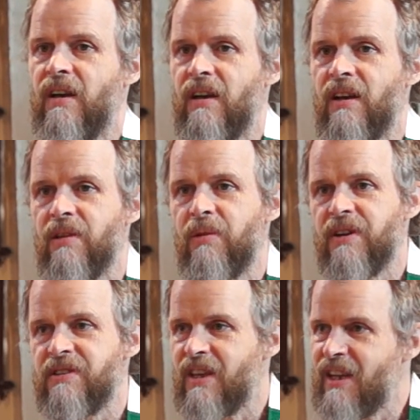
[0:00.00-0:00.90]
In other
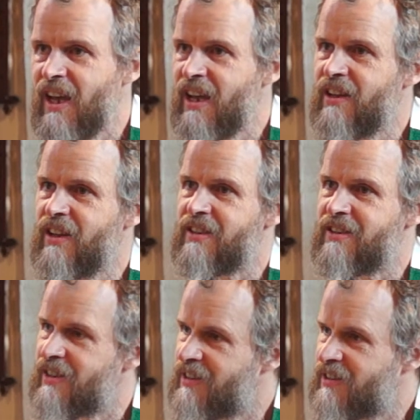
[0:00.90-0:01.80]
words, the king that
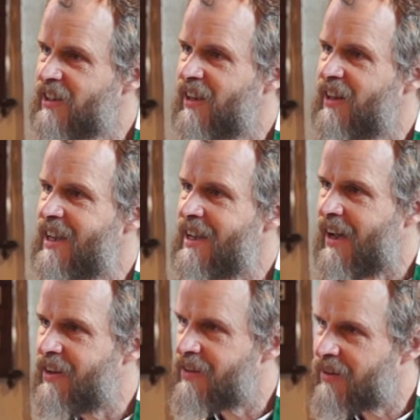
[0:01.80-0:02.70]
sincerely
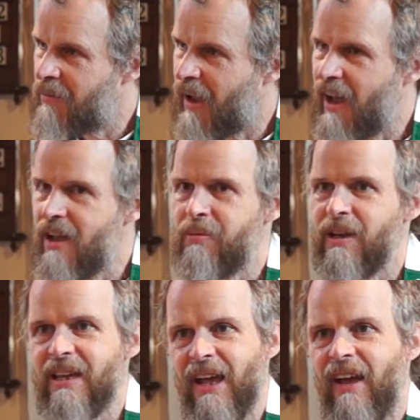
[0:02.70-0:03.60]
and ably
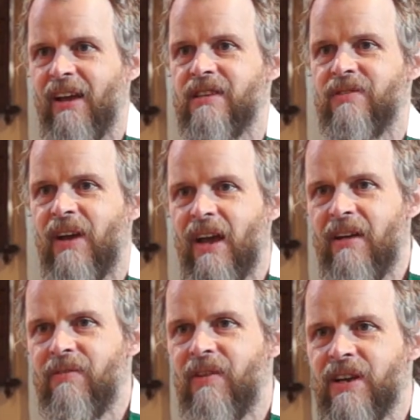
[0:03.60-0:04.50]
cares for
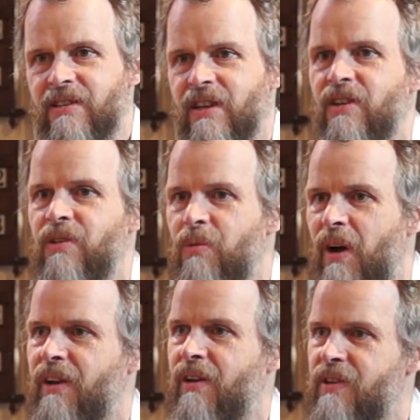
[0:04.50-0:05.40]
every single one
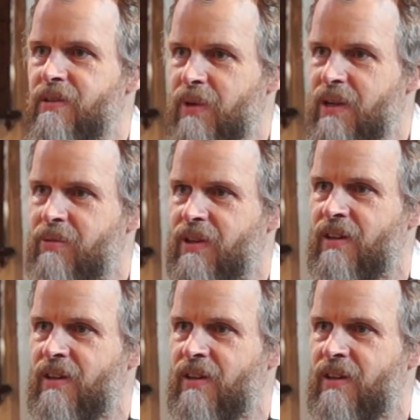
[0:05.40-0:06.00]
of his people,